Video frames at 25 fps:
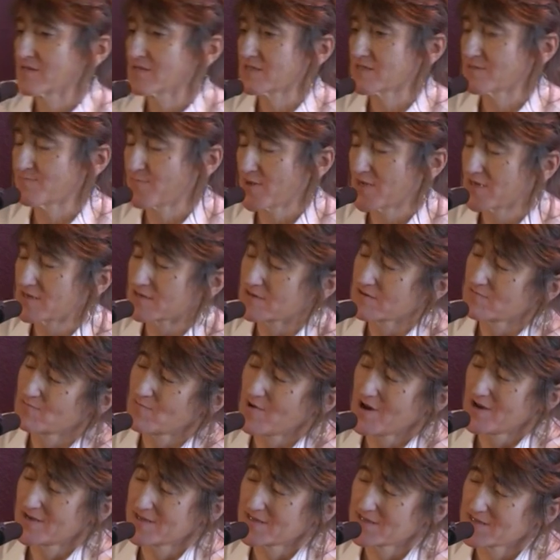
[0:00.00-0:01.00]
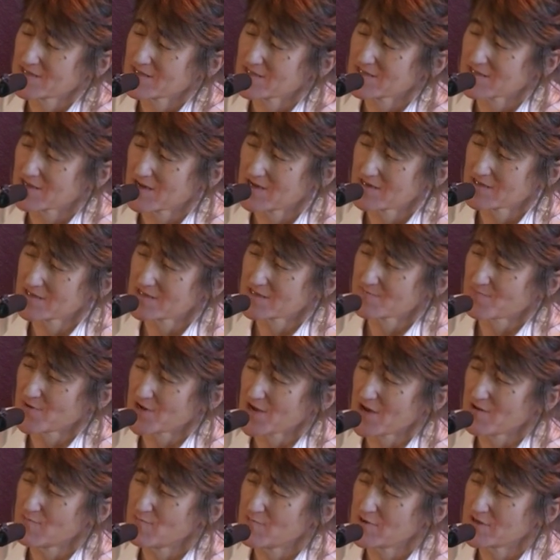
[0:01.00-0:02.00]
speak to wider societies,
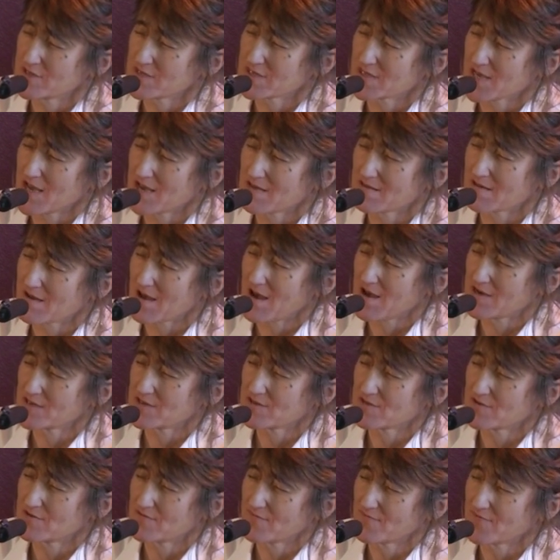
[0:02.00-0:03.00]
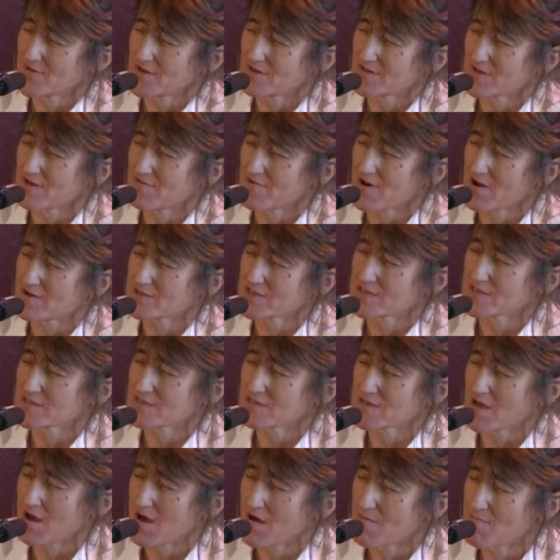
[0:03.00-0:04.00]
but I would say that I do feel there are
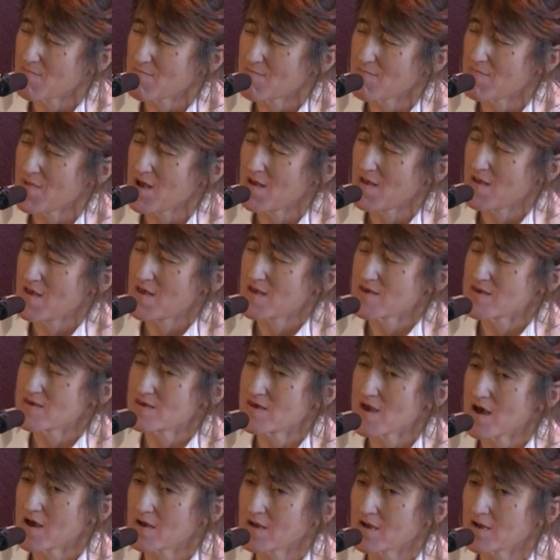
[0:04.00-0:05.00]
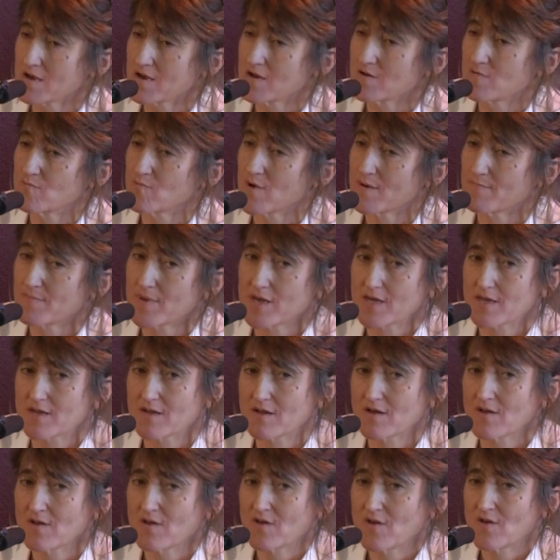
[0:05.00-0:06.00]
some younger
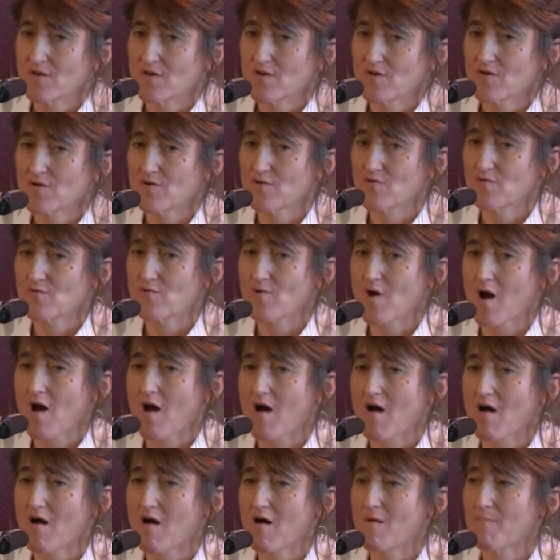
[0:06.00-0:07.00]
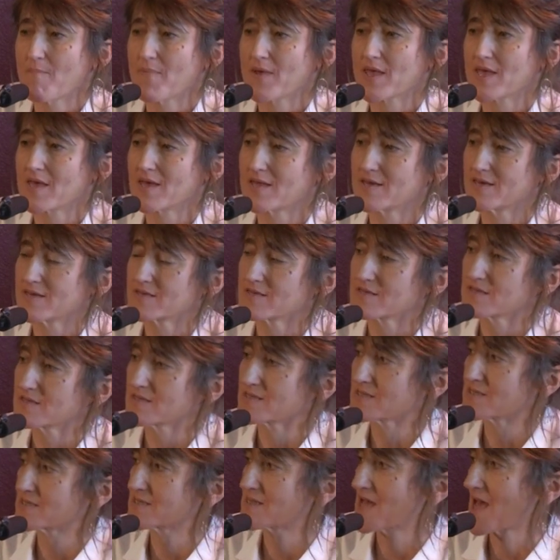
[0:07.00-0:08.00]
women who are beginning
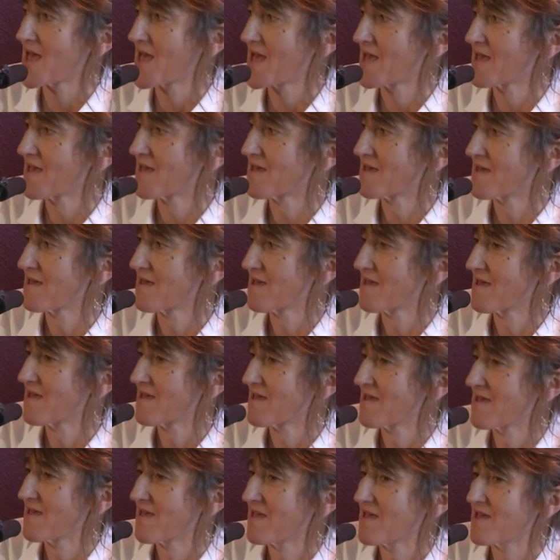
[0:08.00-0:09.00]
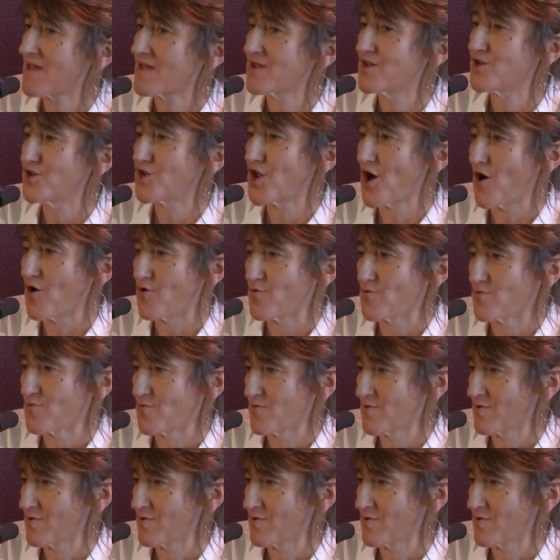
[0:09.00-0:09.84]
to say no.